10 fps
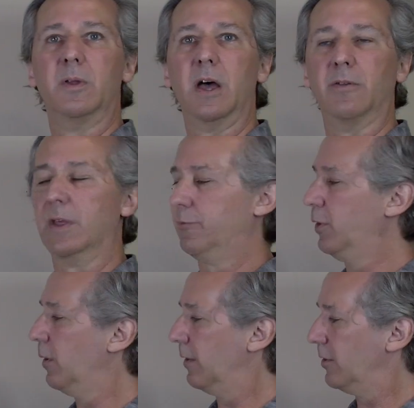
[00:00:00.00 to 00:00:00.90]
A
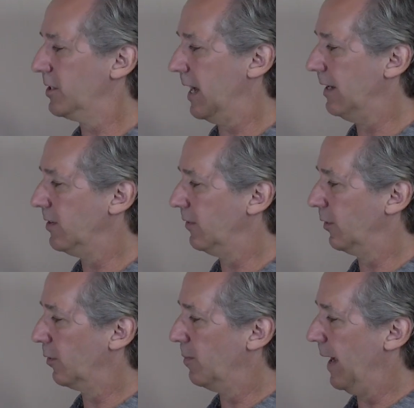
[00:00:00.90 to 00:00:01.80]
few other changes
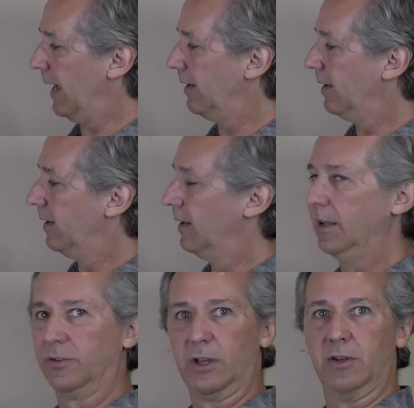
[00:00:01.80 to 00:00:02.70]
that were made
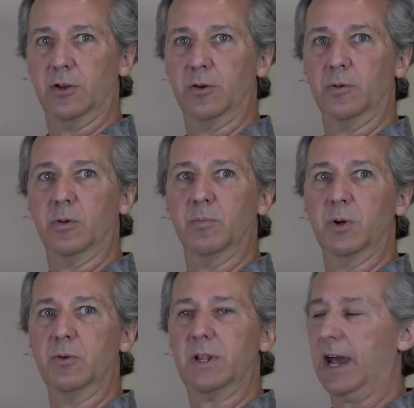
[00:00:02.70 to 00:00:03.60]
is a new
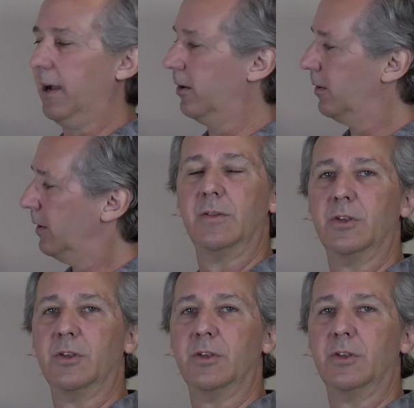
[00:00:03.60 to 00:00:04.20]
moon dial.